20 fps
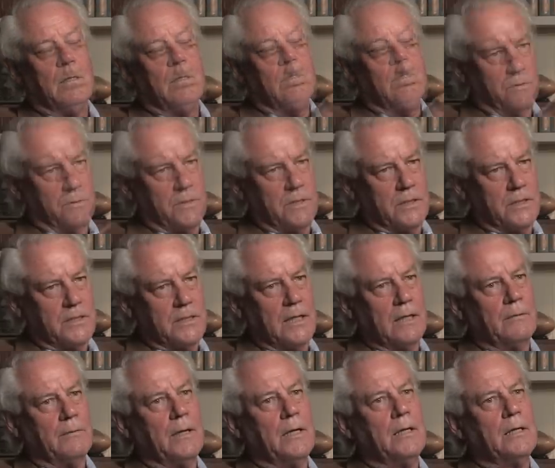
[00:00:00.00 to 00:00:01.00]
So it's
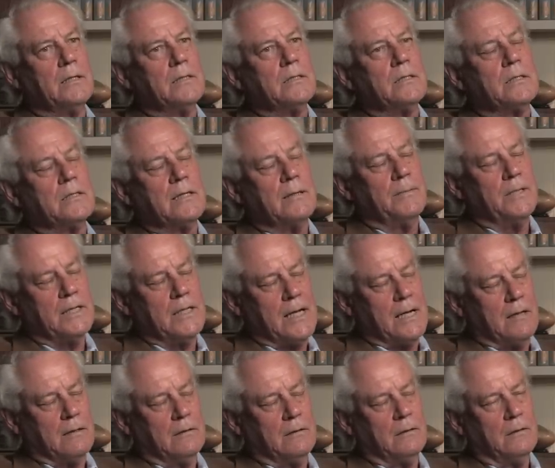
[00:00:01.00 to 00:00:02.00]
accelerating as it's coming
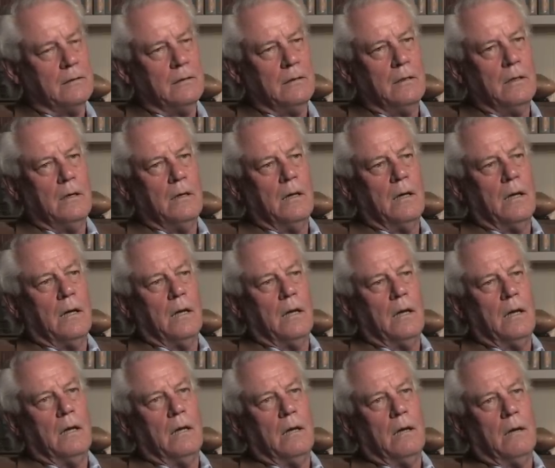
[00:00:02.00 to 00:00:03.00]
down.
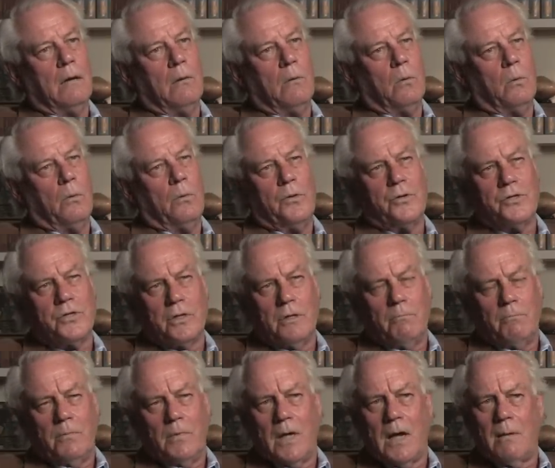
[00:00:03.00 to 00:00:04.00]
There's
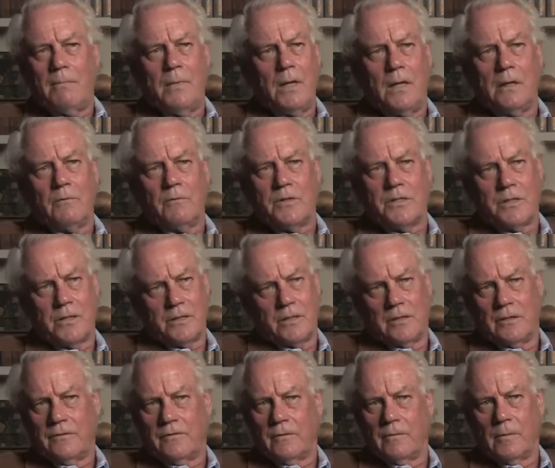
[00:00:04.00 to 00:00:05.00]
not meeting
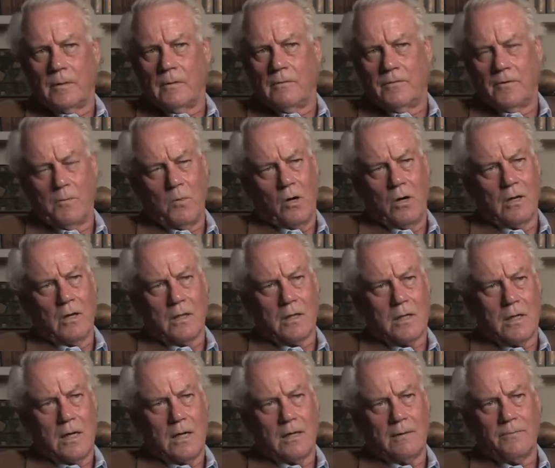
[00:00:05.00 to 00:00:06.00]
resistance from all of the
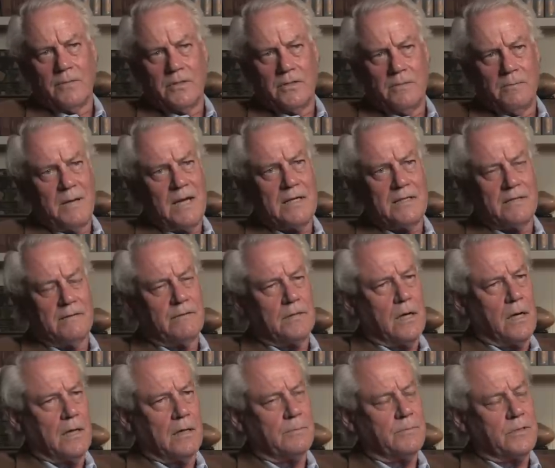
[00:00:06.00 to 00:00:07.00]
columns, these massive
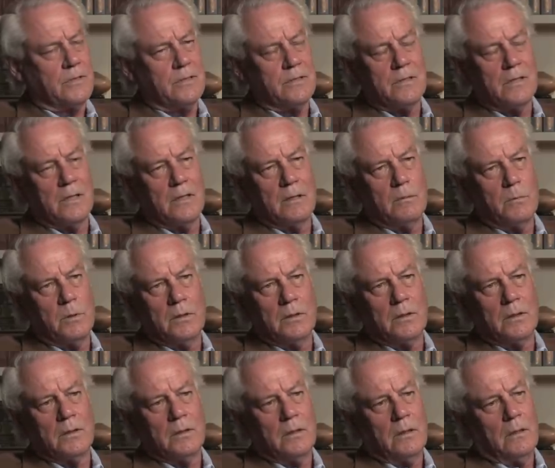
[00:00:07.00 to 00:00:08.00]
columns inside the
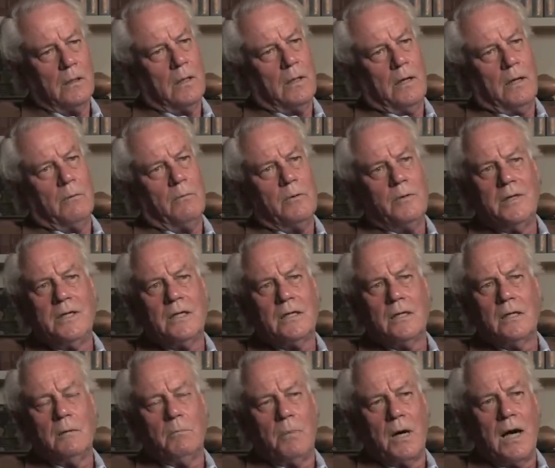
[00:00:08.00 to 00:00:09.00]
building. And when you get
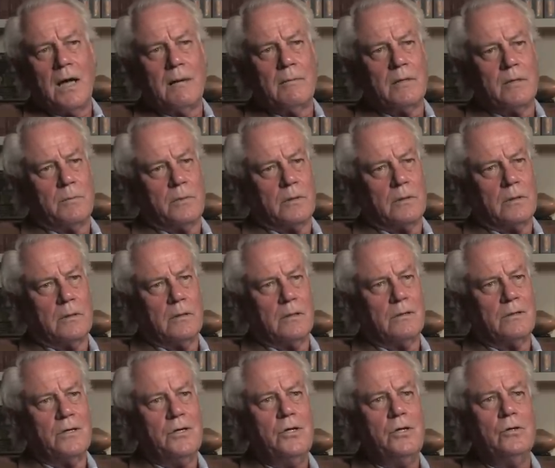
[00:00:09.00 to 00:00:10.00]
to the bottom of the building,
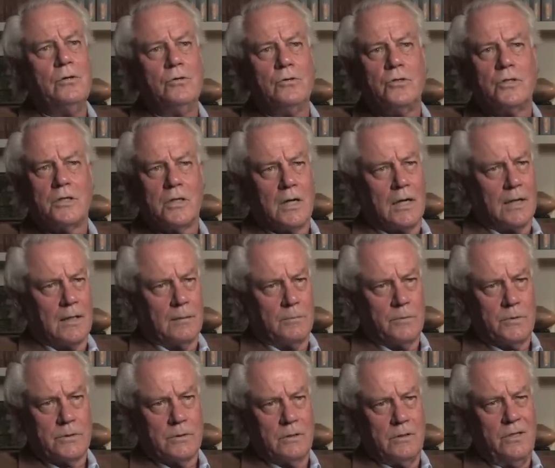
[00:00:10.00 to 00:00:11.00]
they're huge
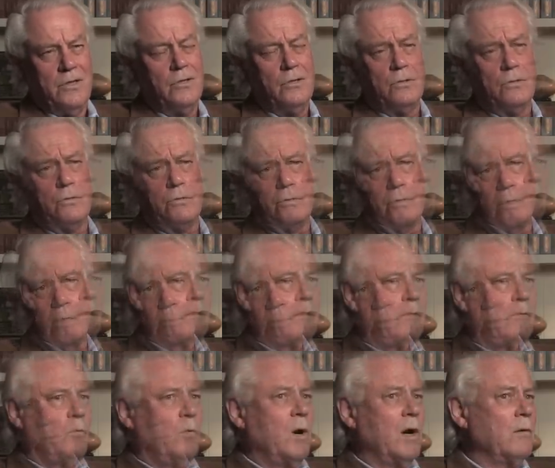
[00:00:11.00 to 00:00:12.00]
columns, huge.
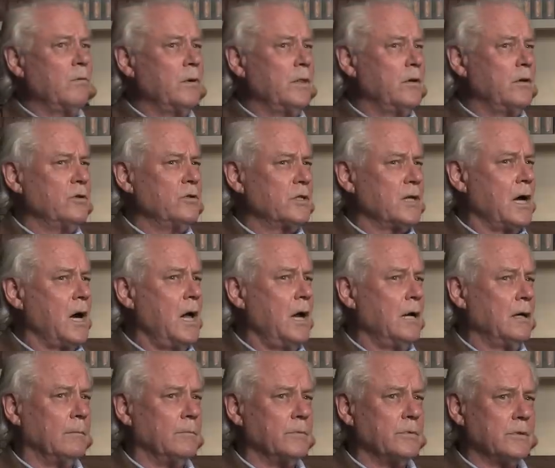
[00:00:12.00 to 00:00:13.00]
Where were those
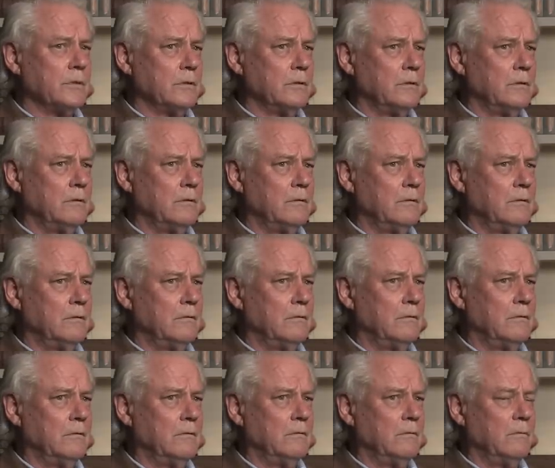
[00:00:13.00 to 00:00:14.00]
columns?
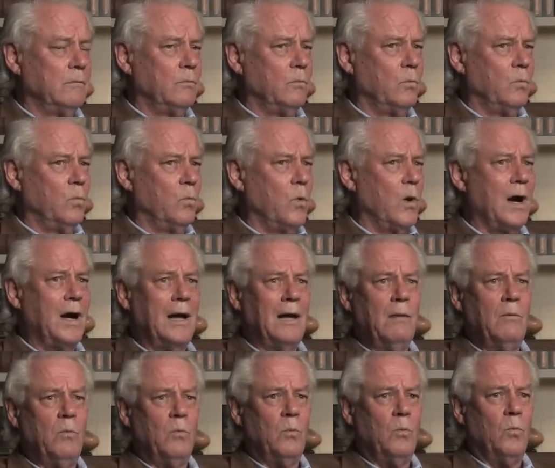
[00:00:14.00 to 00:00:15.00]

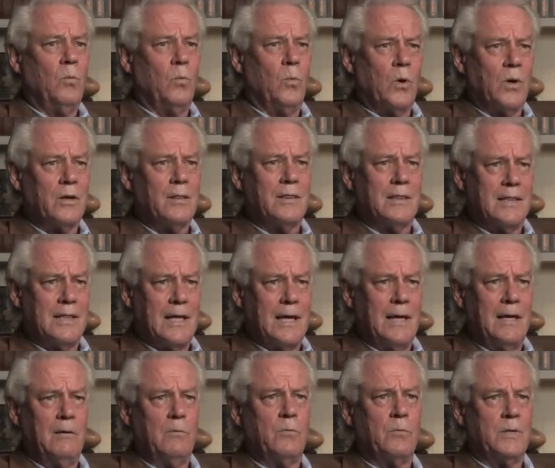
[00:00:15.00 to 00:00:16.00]
Why weren't
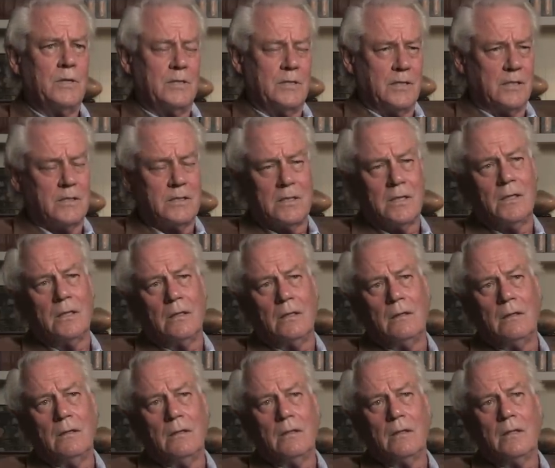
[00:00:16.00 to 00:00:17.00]
they resisting
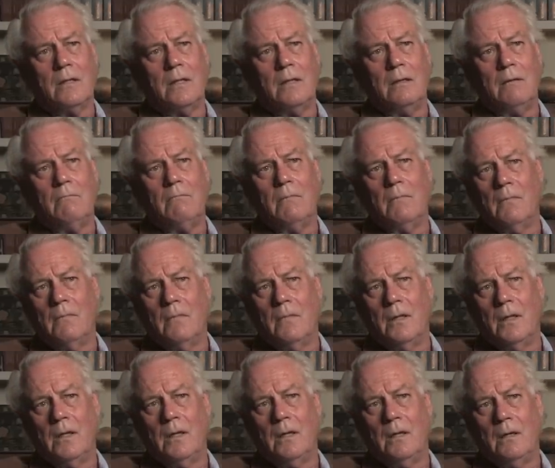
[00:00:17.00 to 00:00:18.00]

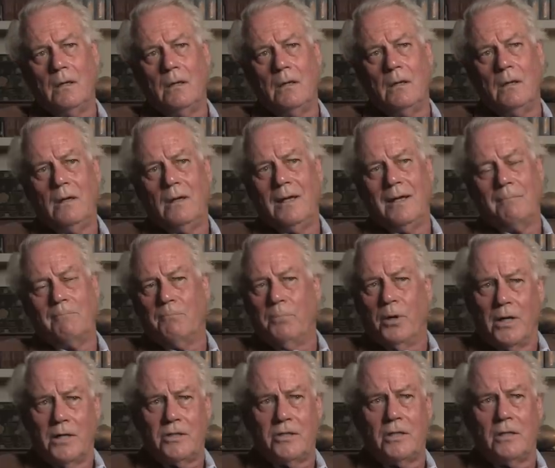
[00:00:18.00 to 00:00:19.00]
and
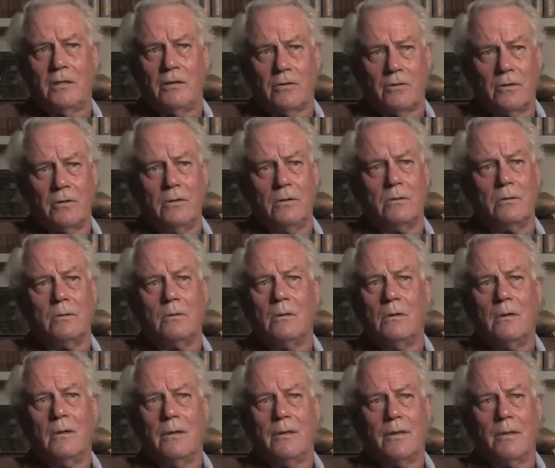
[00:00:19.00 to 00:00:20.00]
punching through
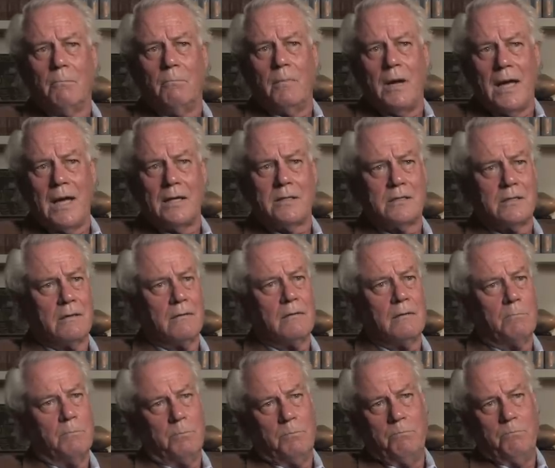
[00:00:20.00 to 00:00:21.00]
the mass of
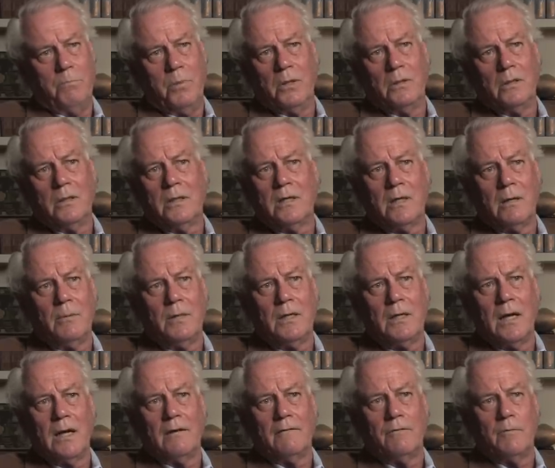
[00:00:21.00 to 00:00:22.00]
the building coming
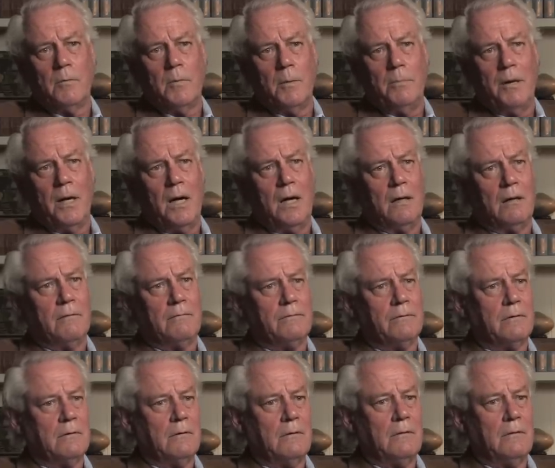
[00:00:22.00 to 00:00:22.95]
down from above?